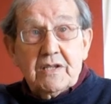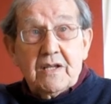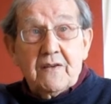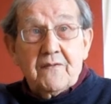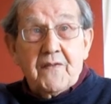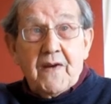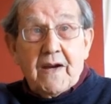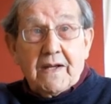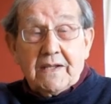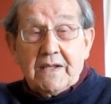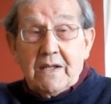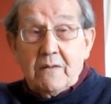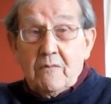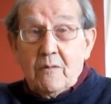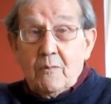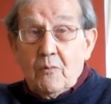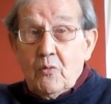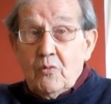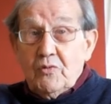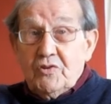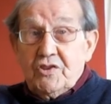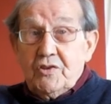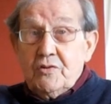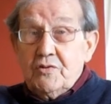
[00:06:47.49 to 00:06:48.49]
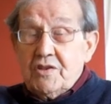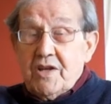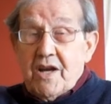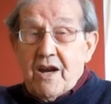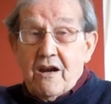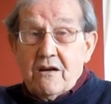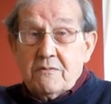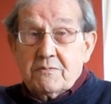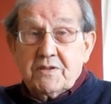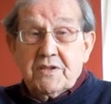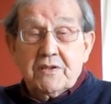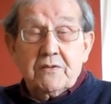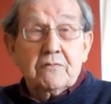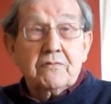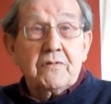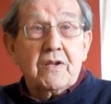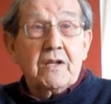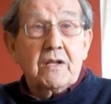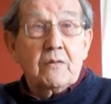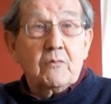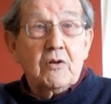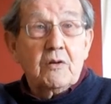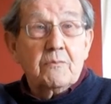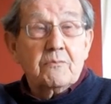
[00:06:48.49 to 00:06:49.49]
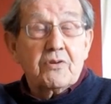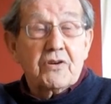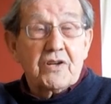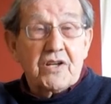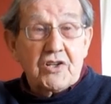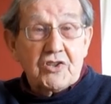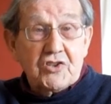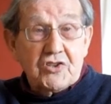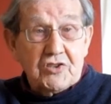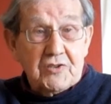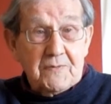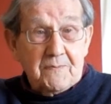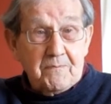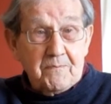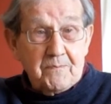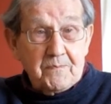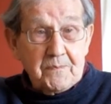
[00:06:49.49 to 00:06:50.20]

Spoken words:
In fact, there were more Jews and Arabs killed than there were British.